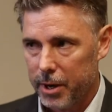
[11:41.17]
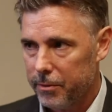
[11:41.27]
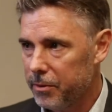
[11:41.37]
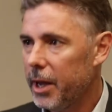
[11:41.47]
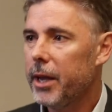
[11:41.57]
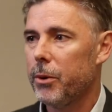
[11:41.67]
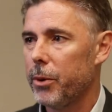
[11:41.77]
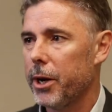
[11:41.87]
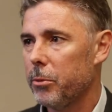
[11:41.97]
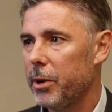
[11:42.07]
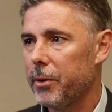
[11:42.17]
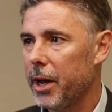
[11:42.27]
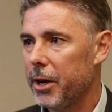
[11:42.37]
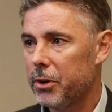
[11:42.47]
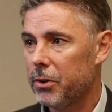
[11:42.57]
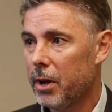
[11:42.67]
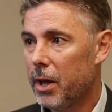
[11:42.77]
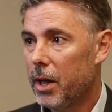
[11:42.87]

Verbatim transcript: of taking regular medications.